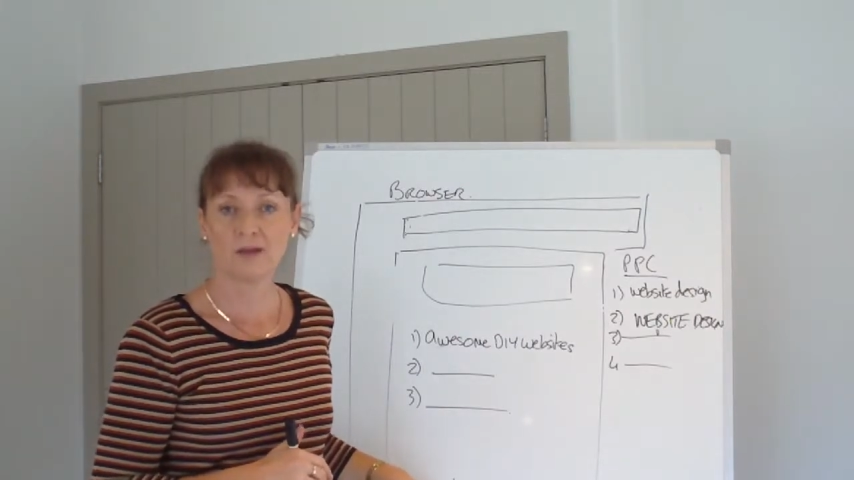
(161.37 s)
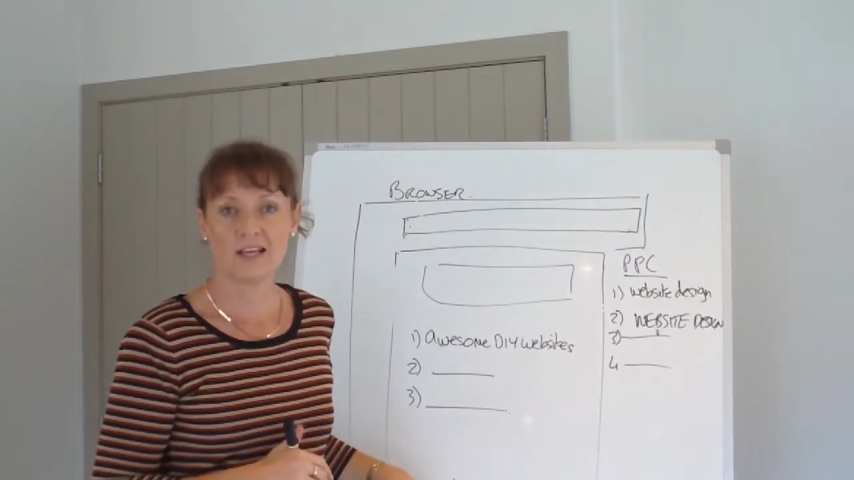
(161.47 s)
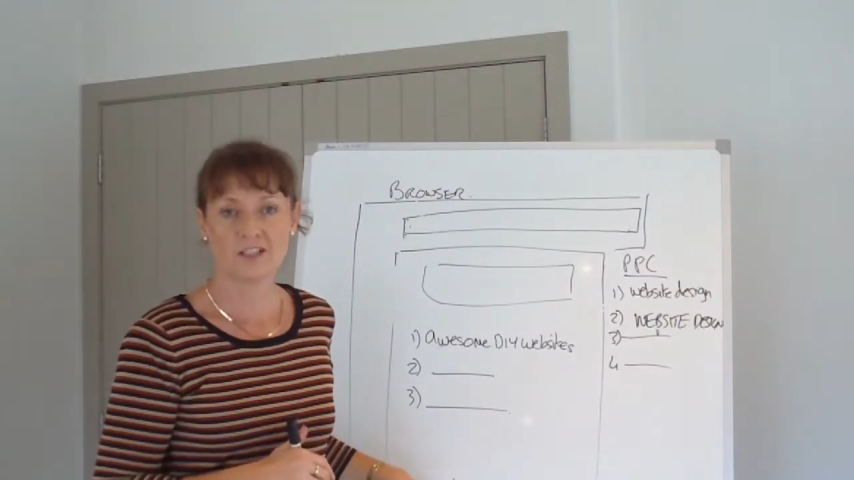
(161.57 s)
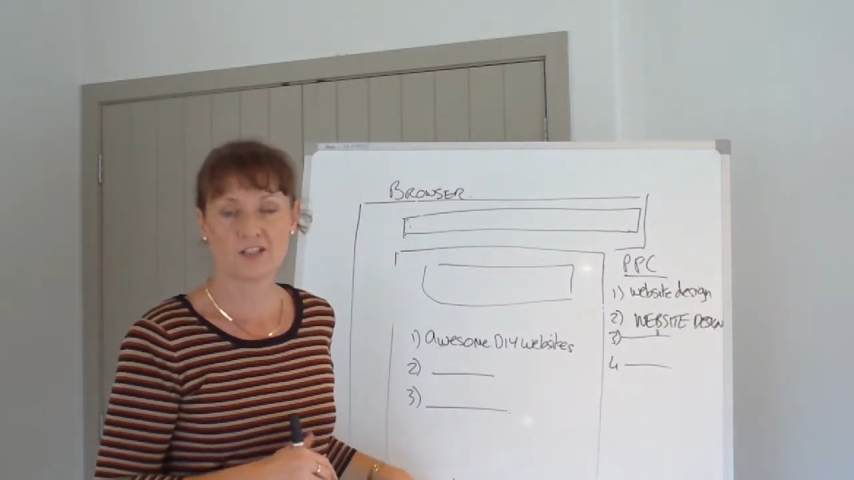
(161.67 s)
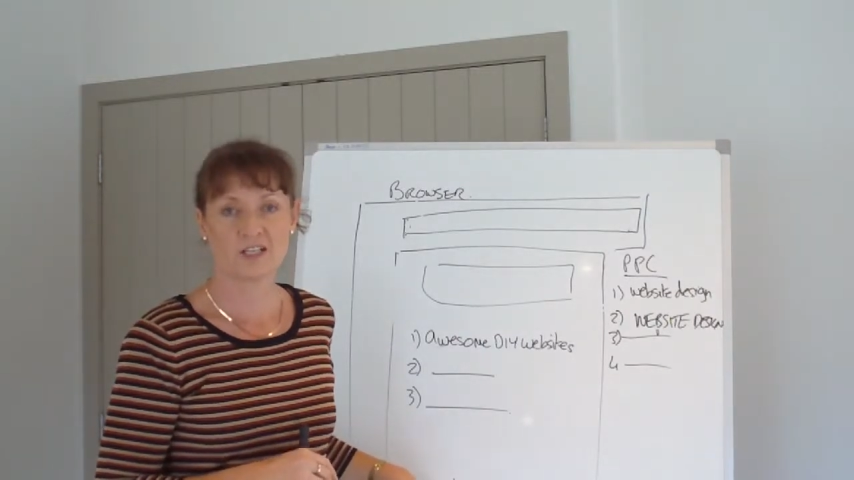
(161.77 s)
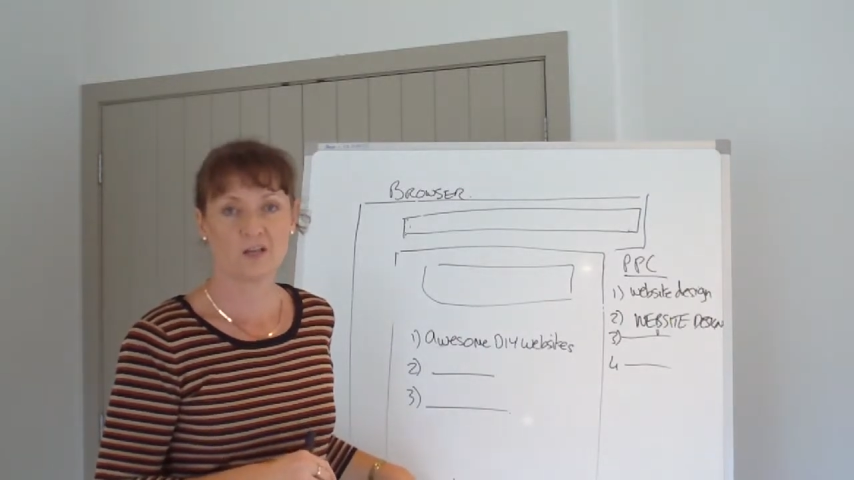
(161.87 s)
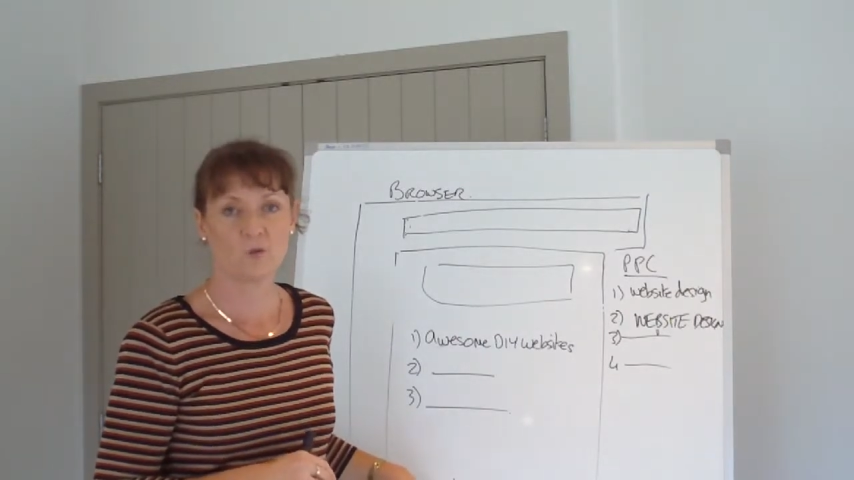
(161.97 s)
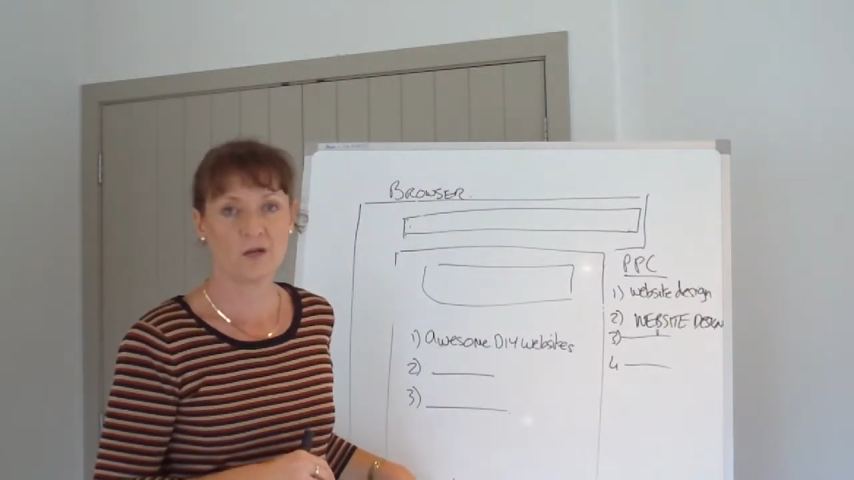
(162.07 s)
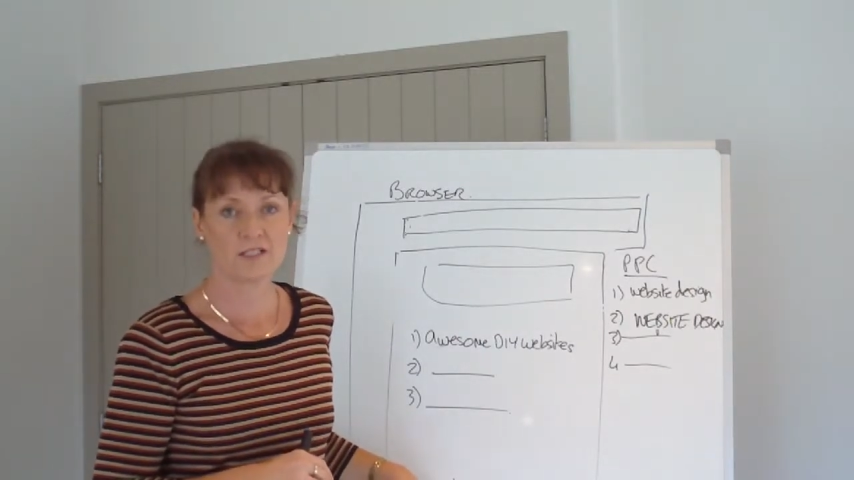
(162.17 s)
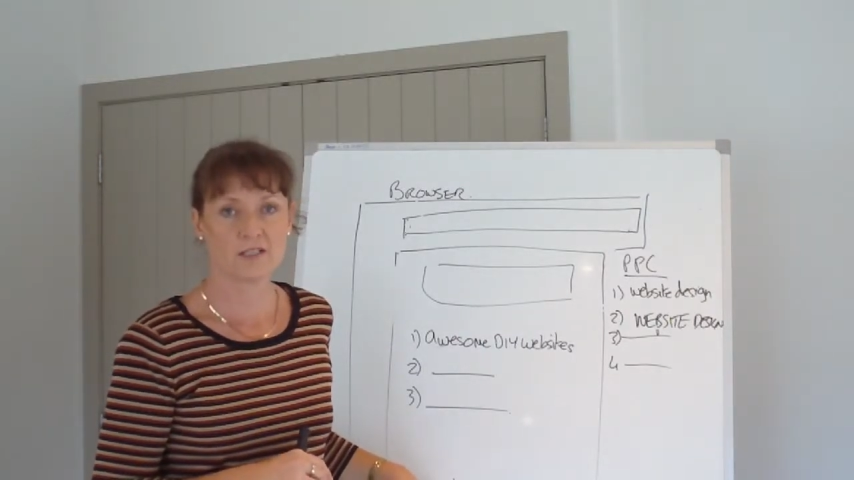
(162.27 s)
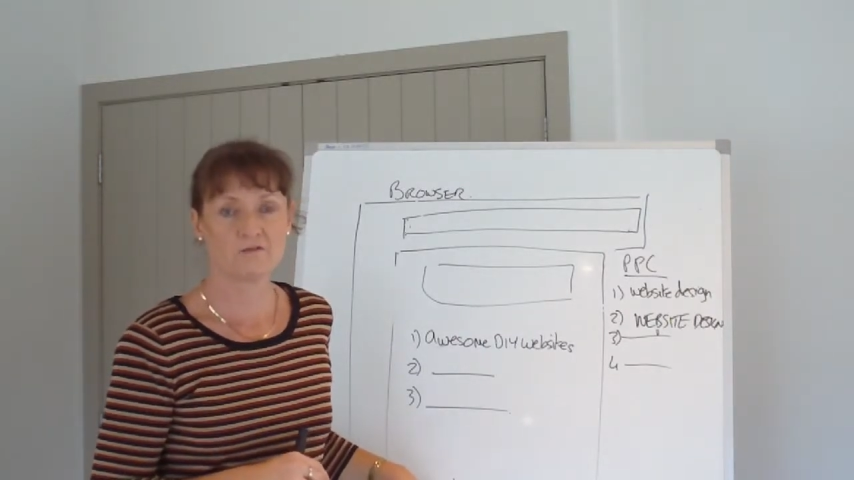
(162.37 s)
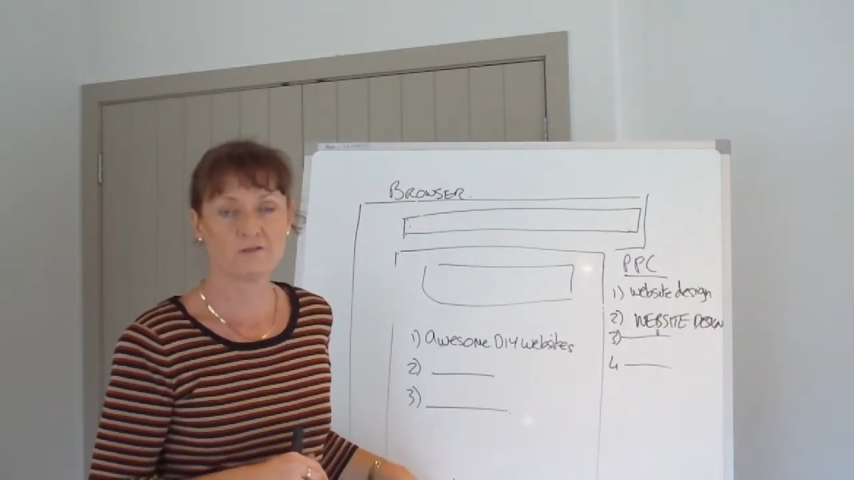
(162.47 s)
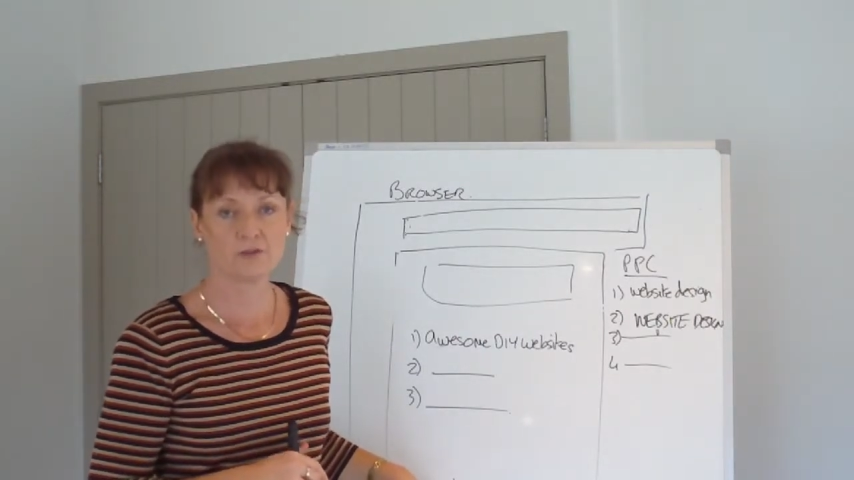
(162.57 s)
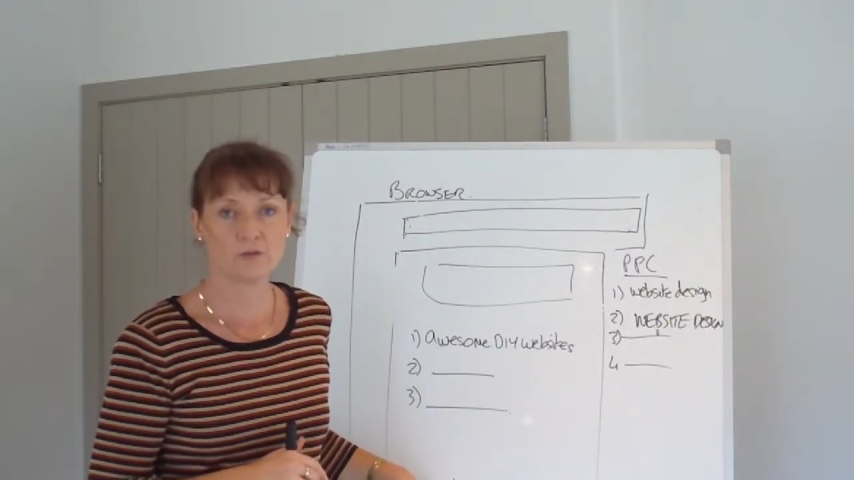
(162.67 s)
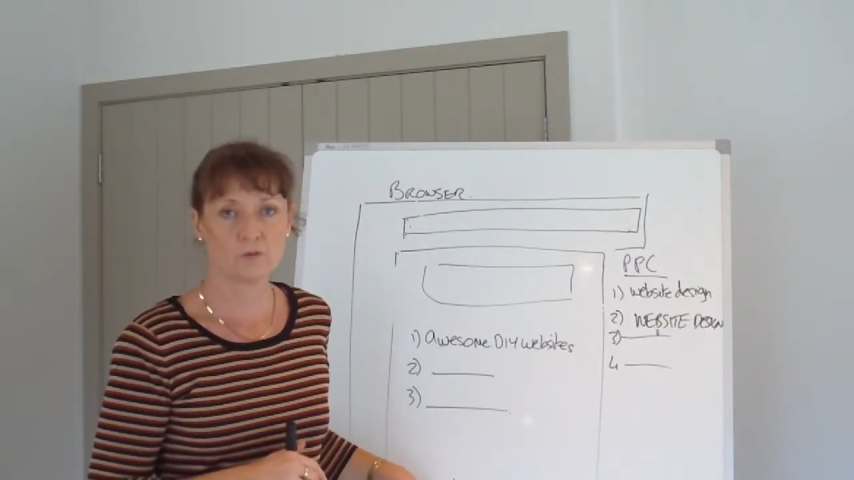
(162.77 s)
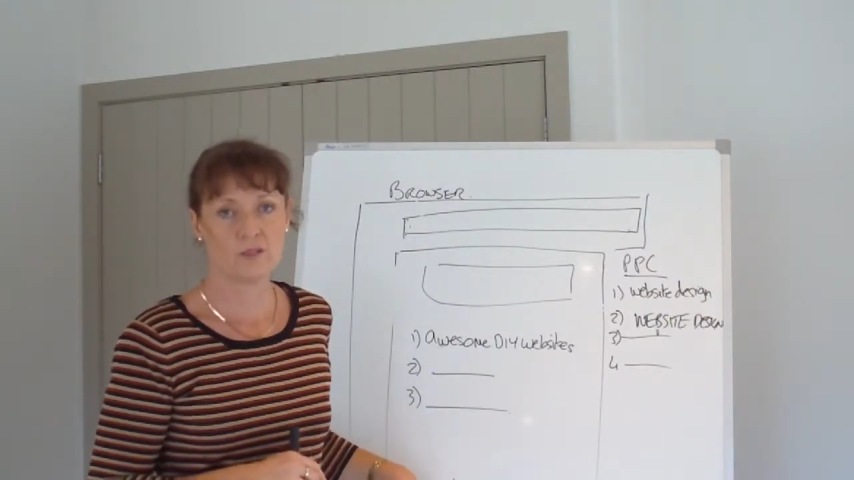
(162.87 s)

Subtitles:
page 10 waiting for your